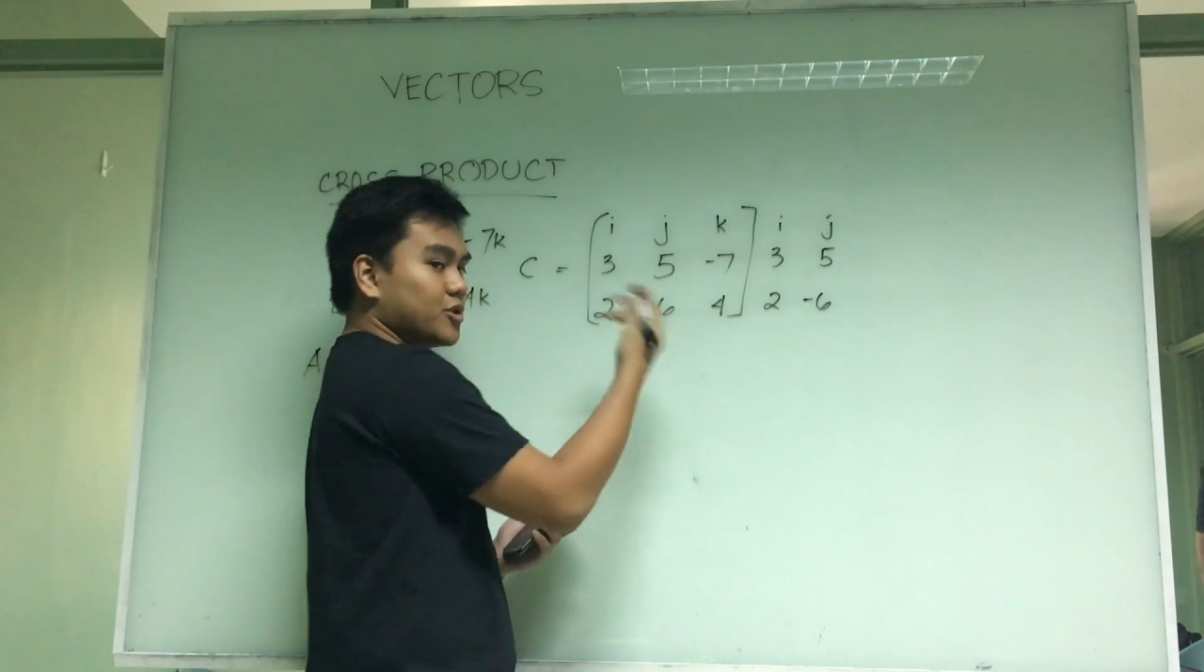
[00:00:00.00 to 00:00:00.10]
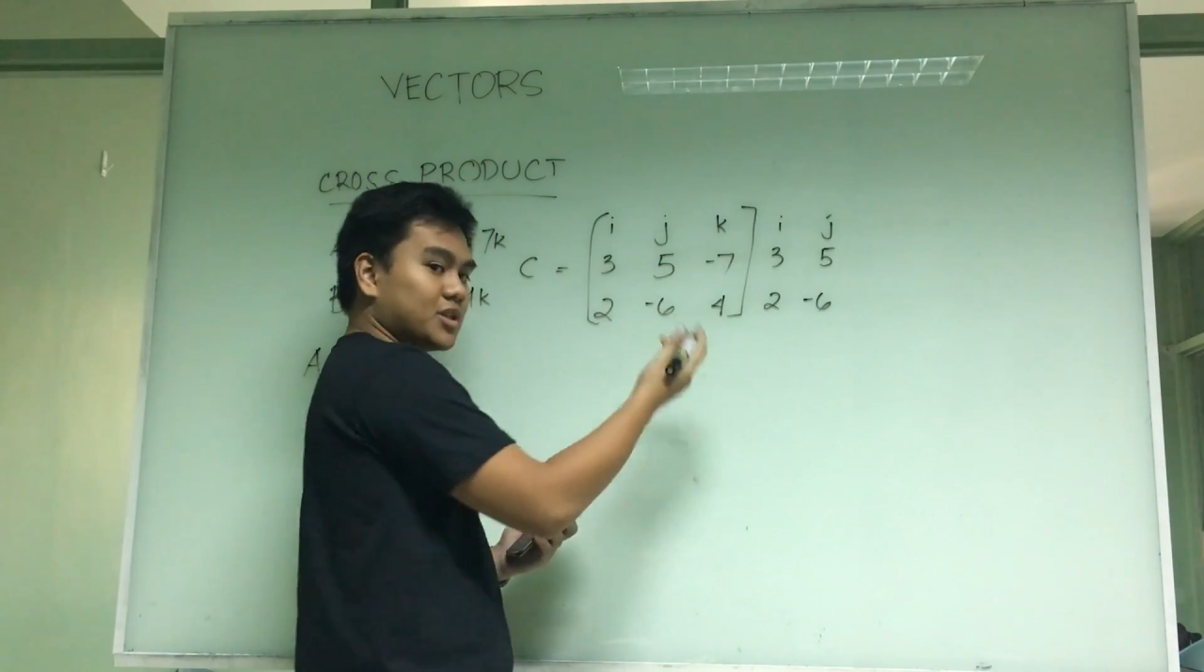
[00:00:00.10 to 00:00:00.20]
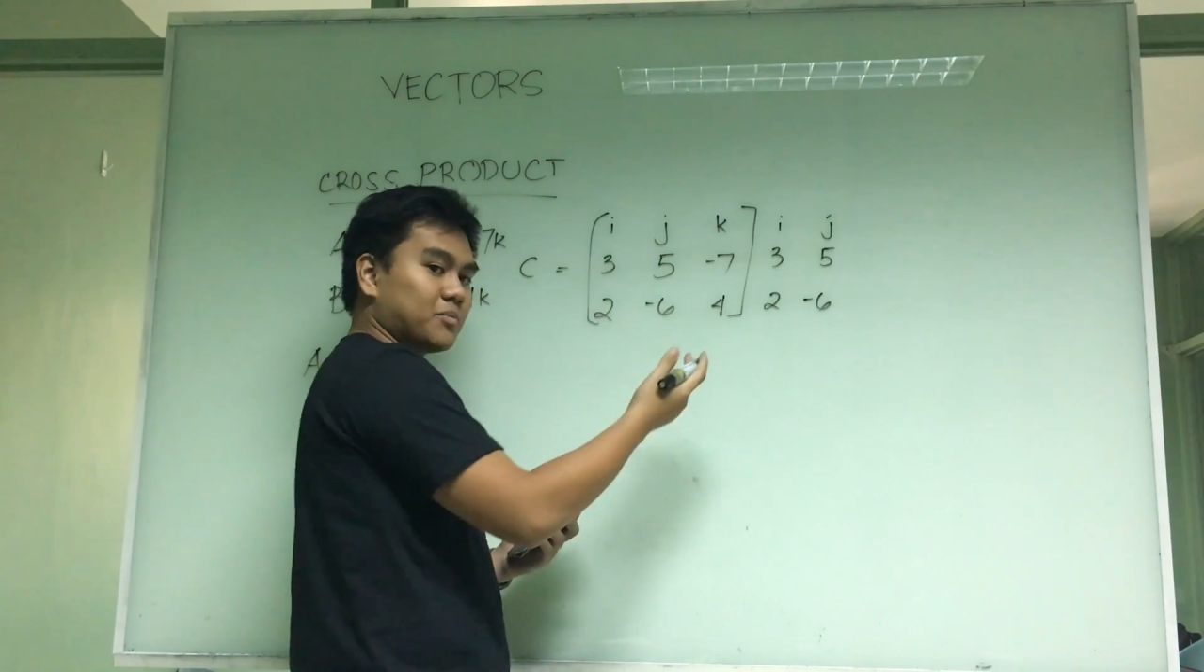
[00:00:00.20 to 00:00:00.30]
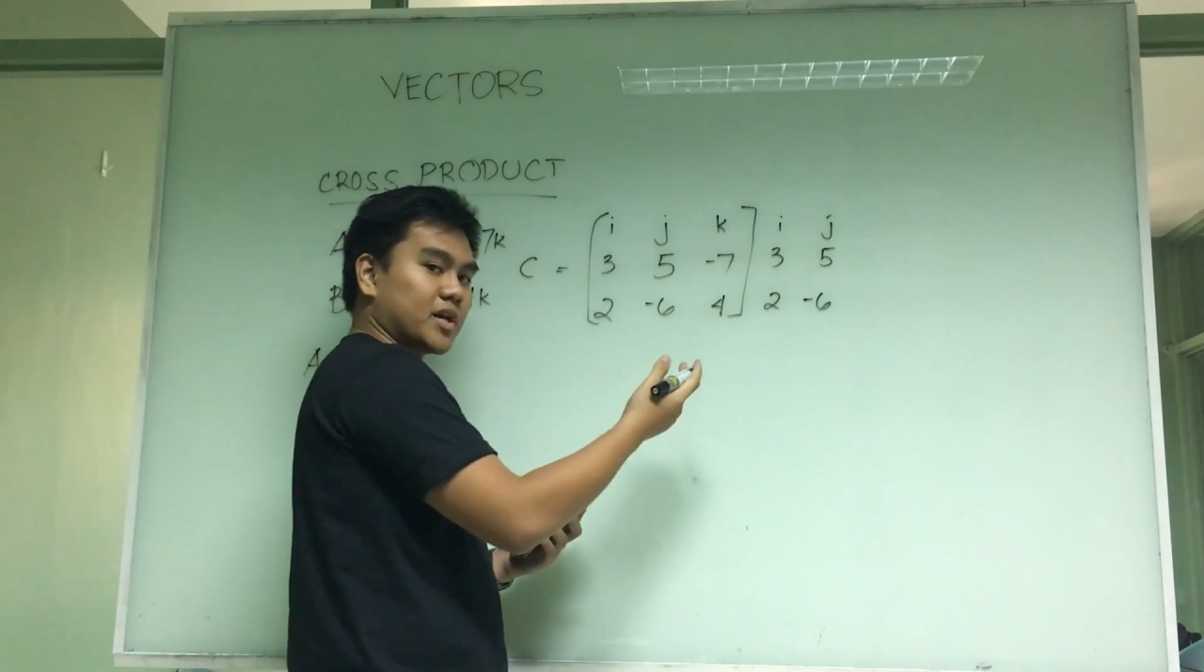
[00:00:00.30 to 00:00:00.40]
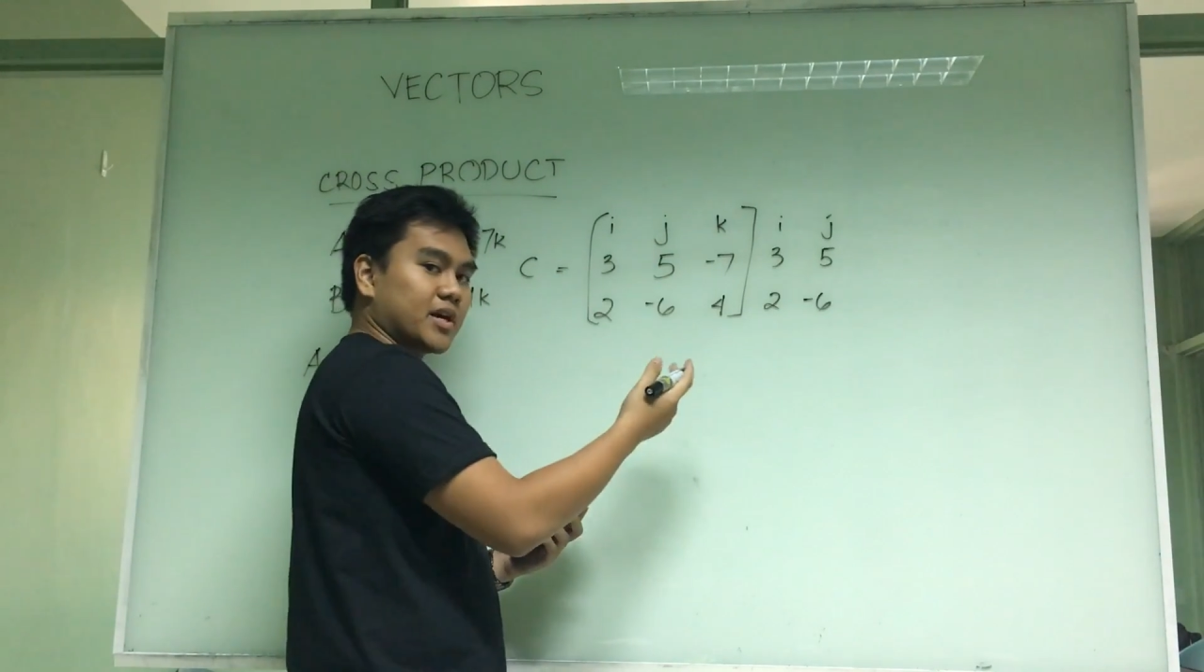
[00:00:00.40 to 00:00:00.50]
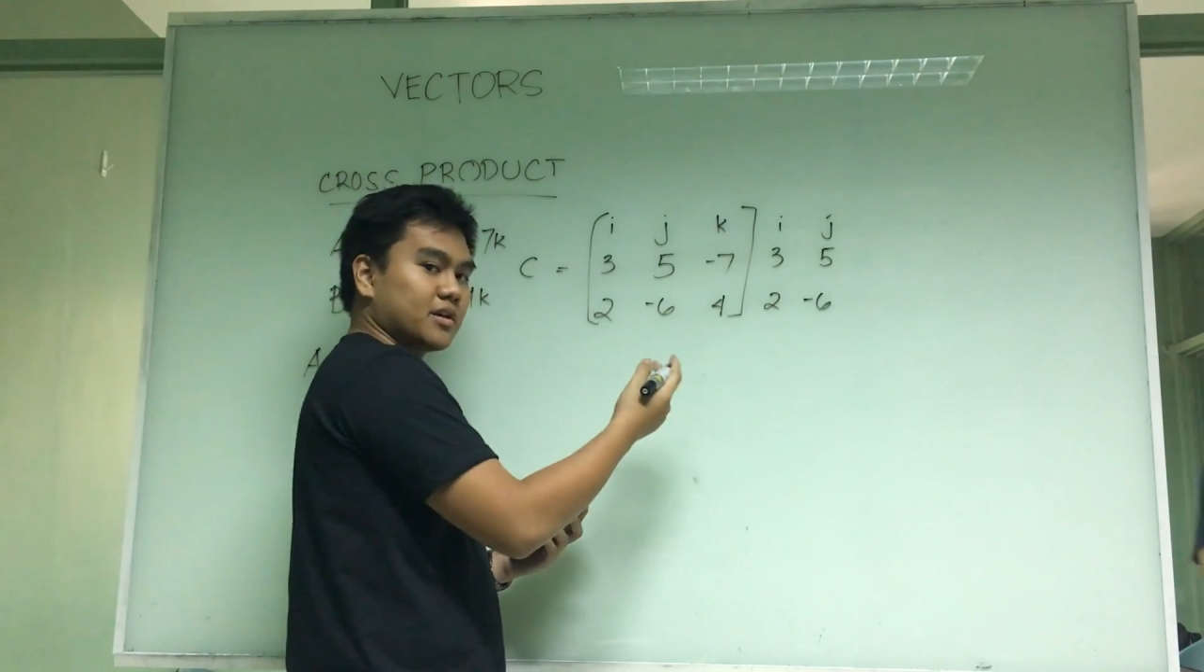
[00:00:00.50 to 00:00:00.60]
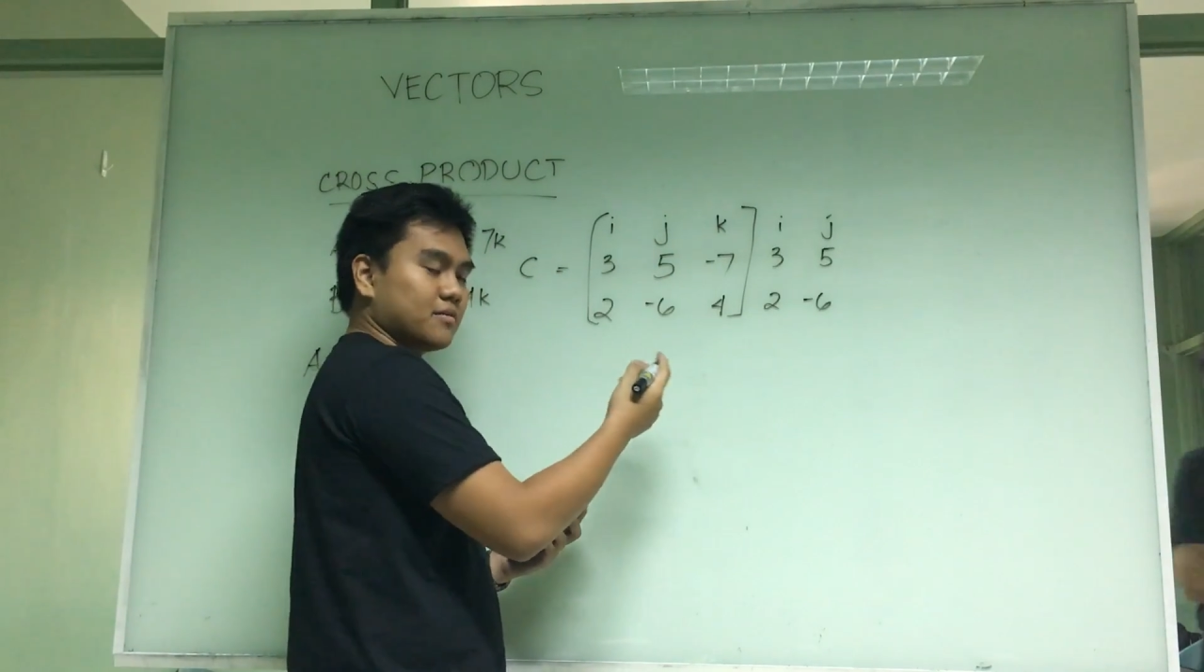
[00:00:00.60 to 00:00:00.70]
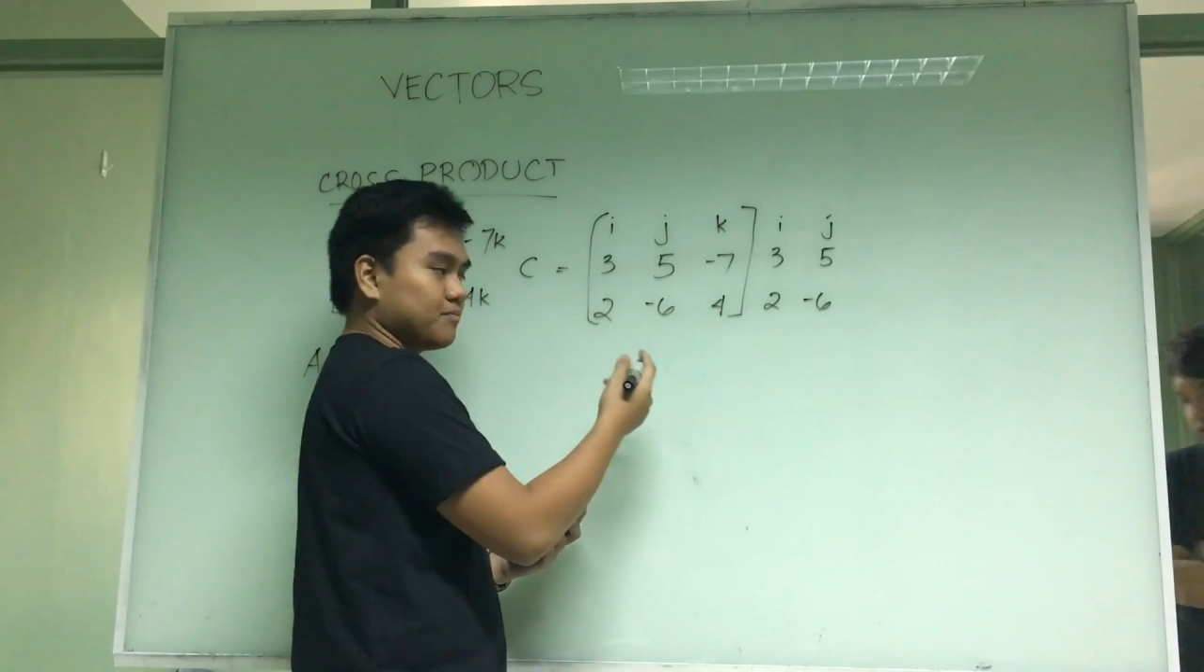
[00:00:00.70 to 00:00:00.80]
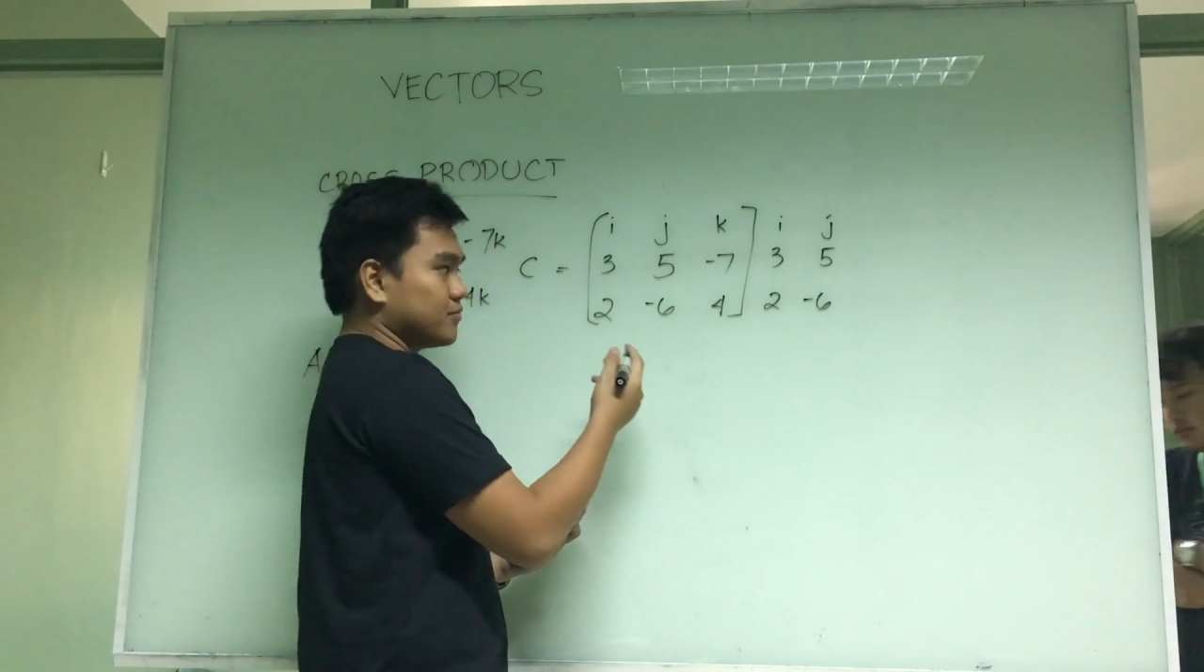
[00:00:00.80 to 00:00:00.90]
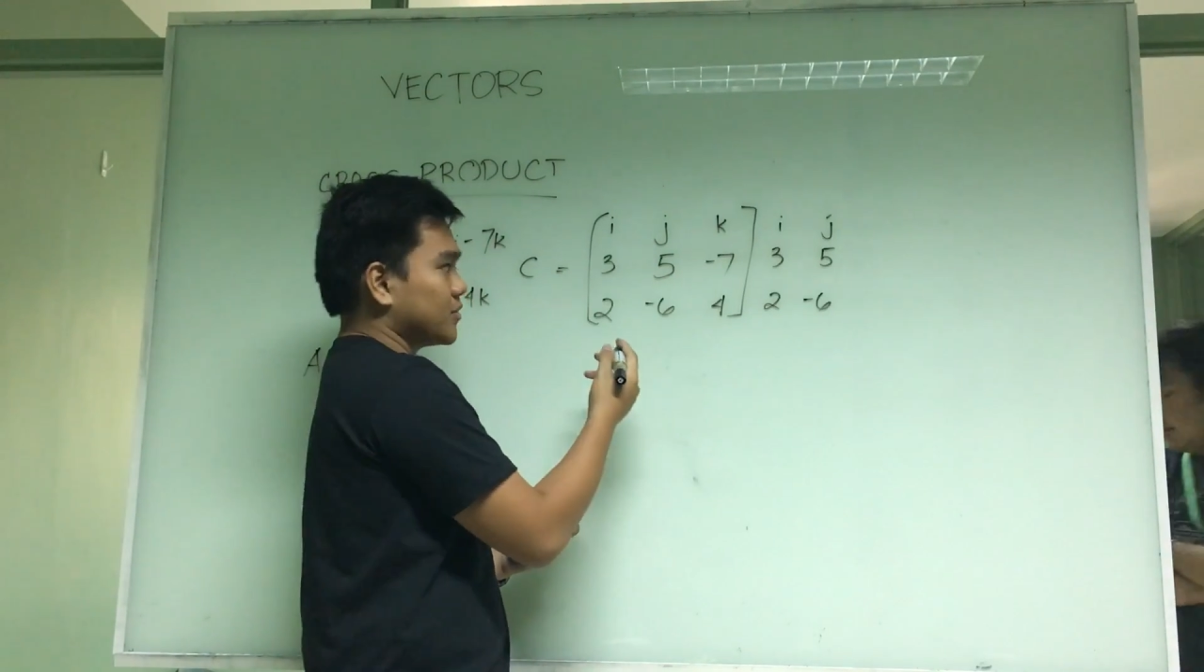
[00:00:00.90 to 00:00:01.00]

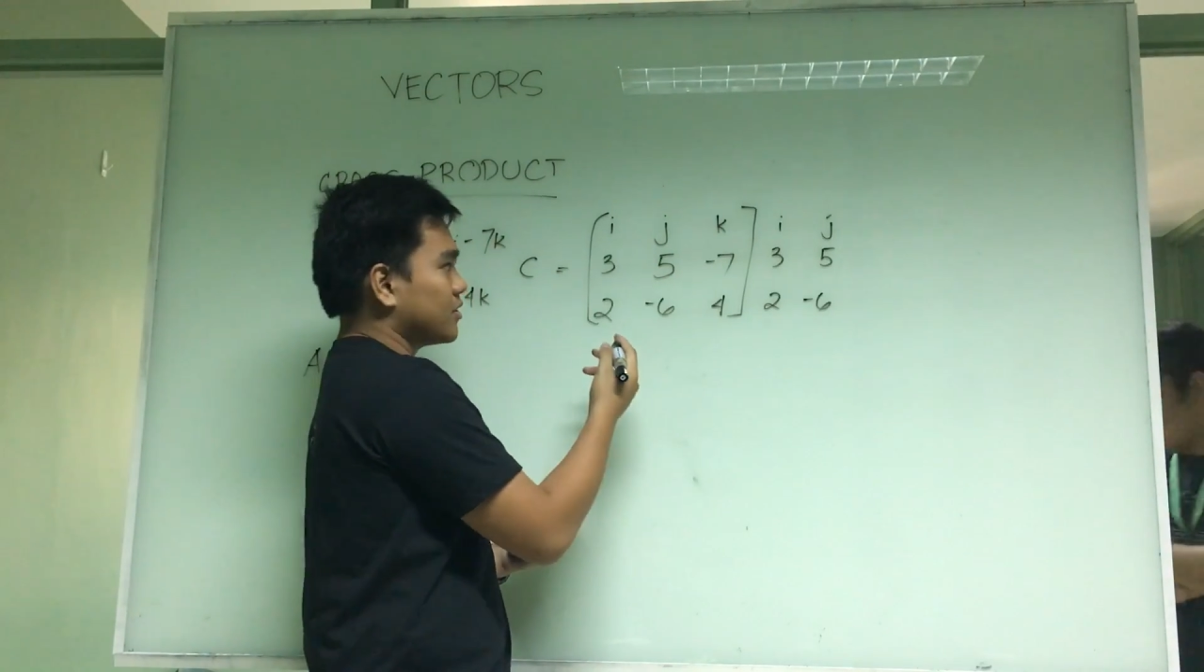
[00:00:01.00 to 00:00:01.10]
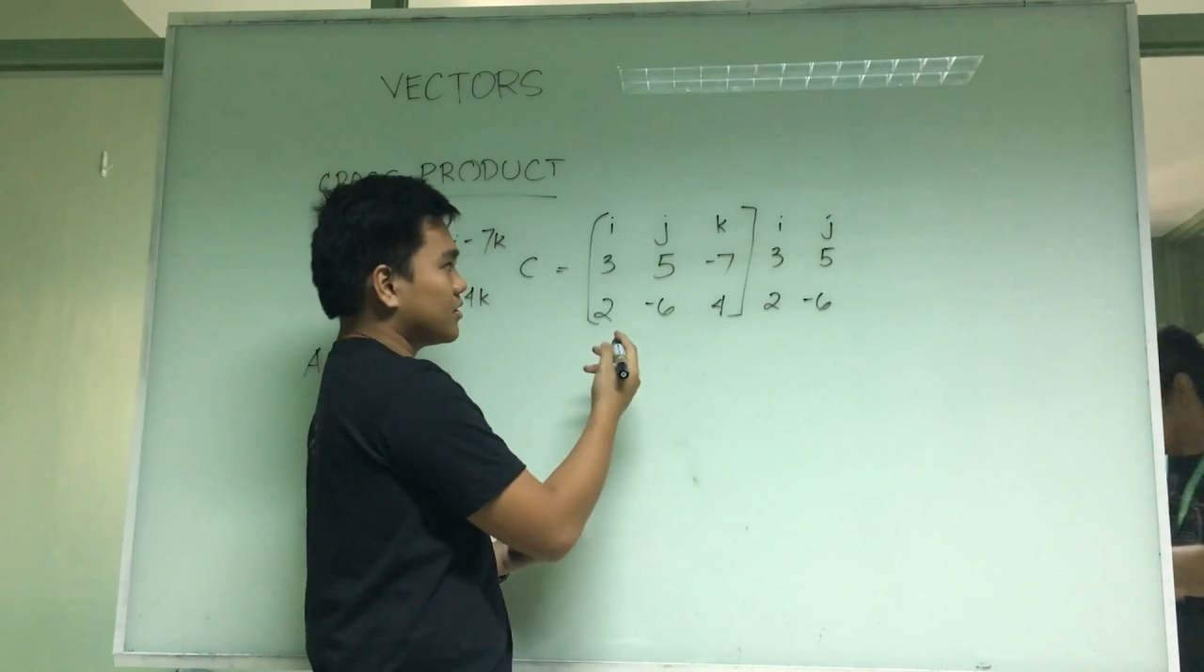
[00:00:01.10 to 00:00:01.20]
multiply